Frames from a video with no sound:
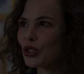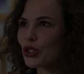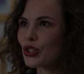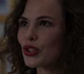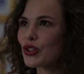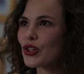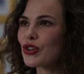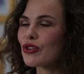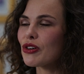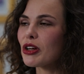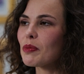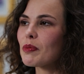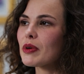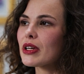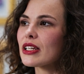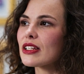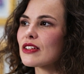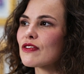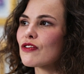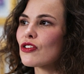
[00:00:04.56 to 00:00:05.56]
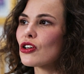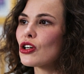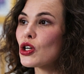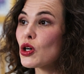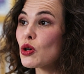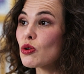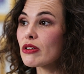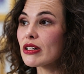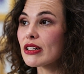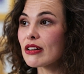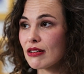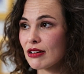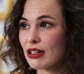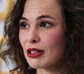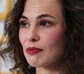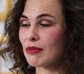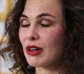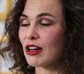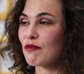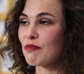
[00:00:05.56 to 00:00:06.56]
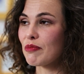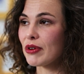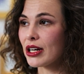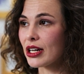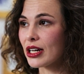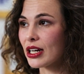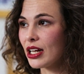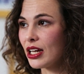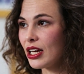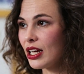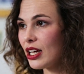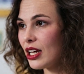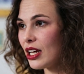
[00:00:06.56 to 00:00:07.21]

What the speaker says: the shush retreat because for a long time I've been